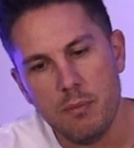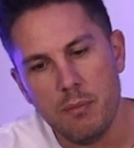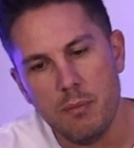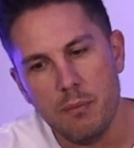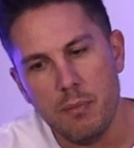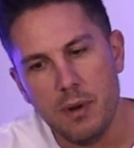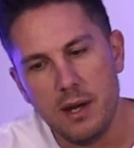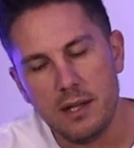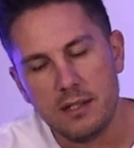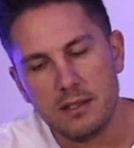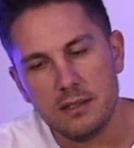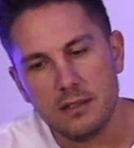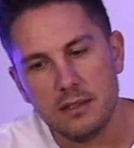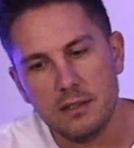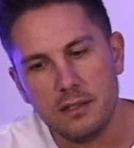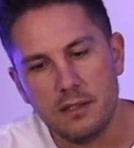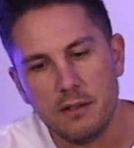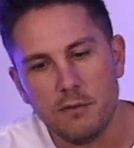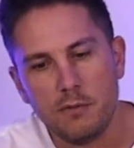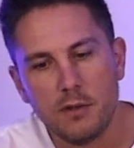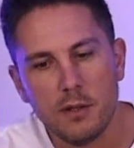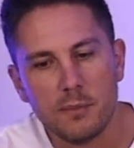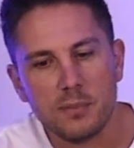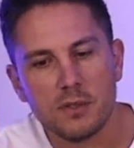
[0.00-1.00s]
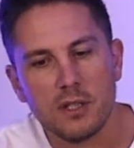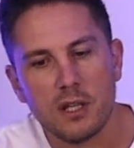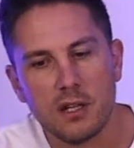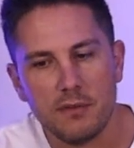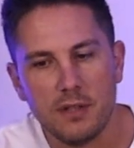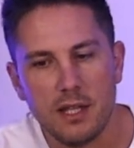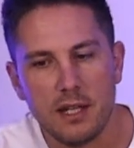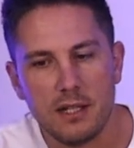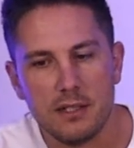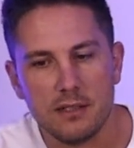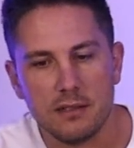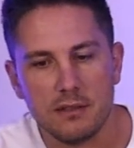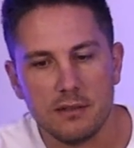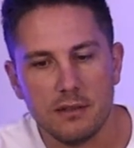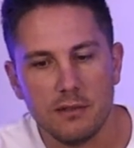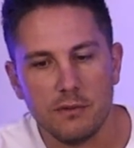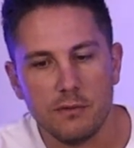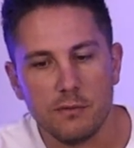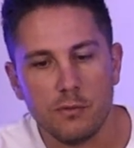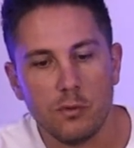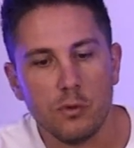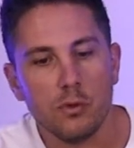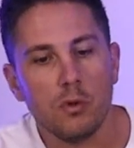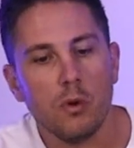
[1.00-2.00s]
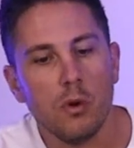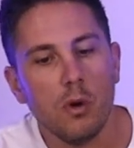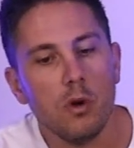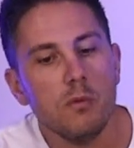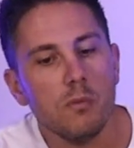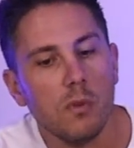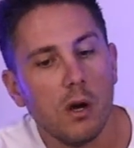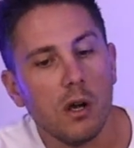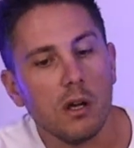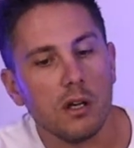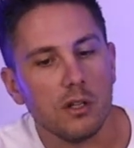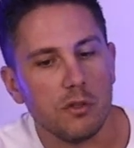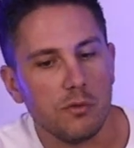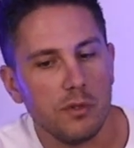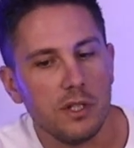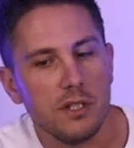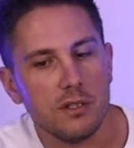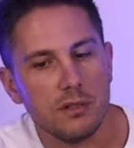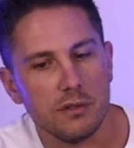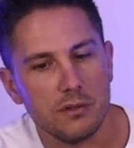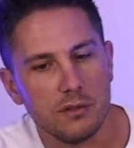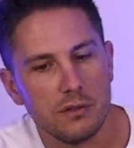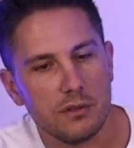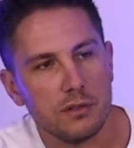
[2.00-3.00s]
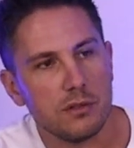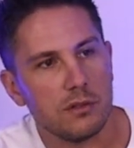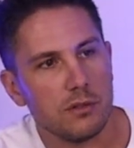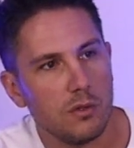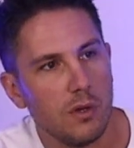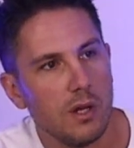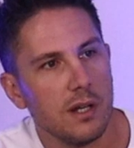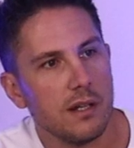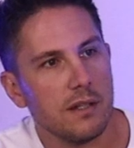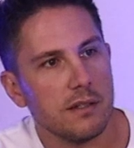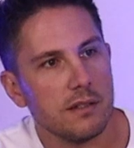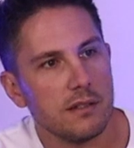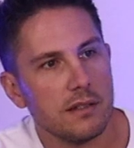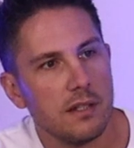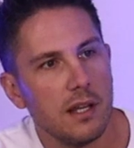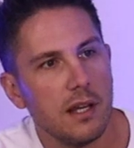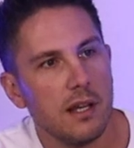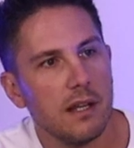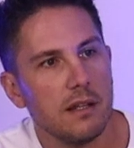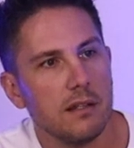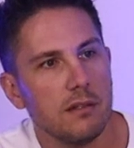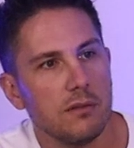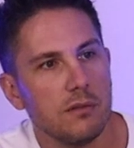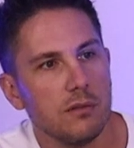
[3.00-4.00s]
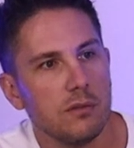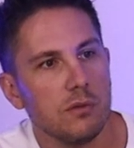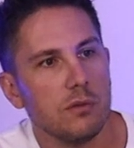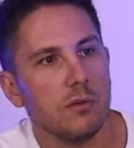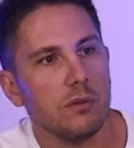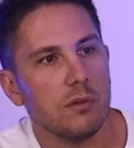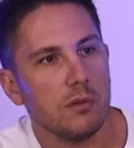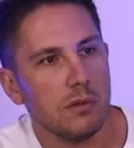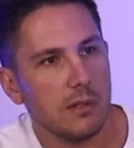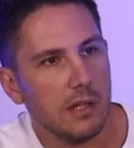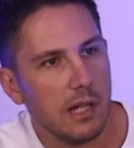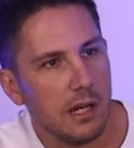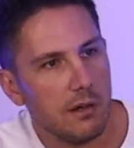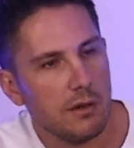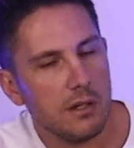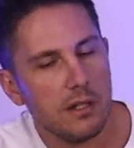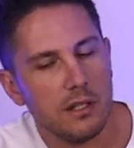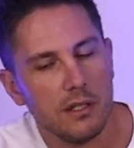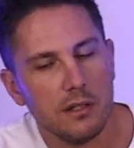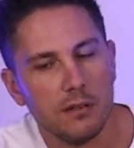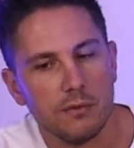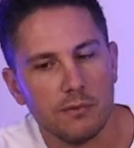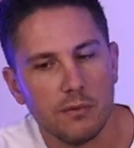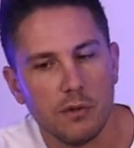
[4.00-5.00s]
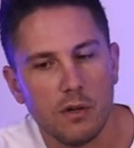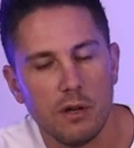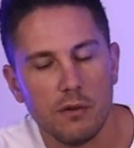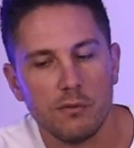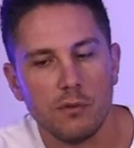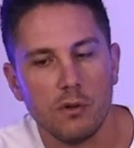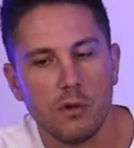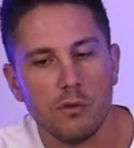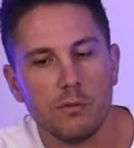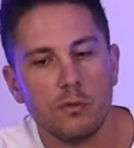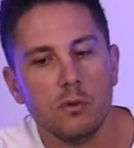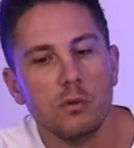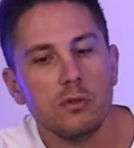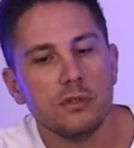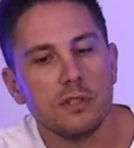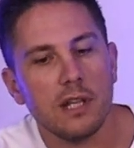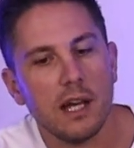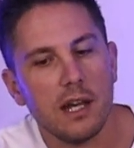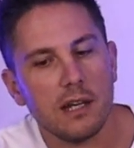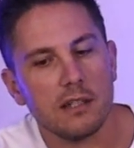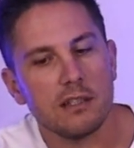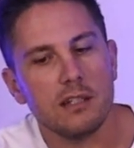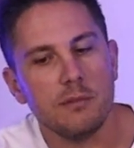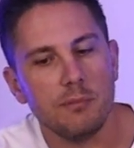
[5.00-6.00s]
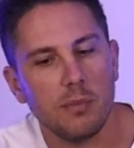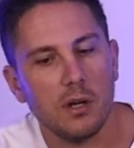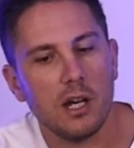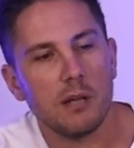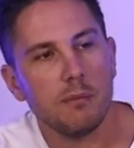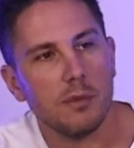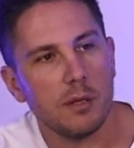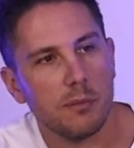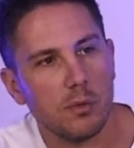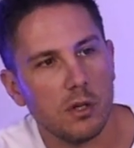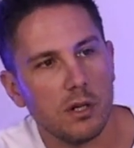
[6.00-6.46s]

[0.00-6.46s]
But the flip side of that is for your own market research to understand. Clarity of who's actually buying my